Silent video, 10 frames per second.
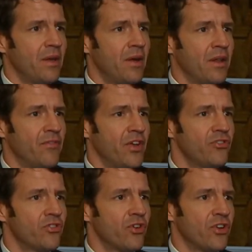Now, an
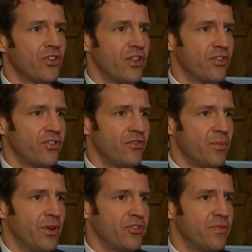investor is going to take this
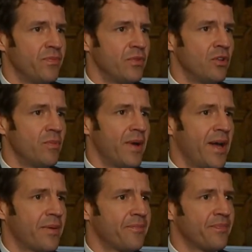information, look
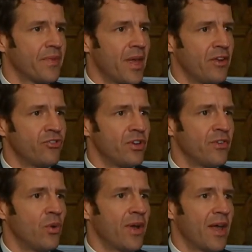back, and instead of
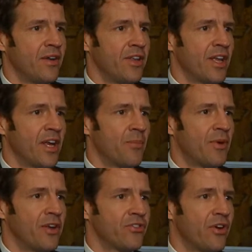going out and digging up
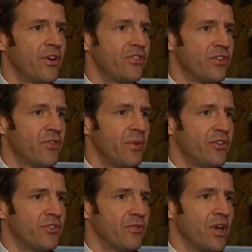price-to-earnings
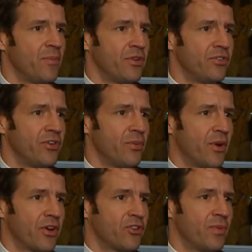information on companies in your
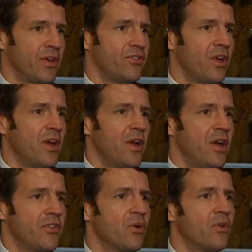market space,
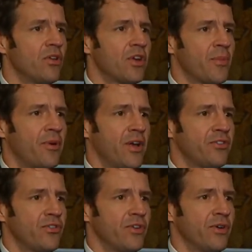they're going to look at
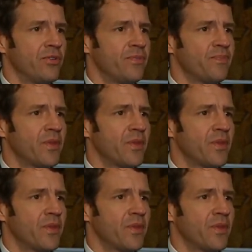price-to-sales.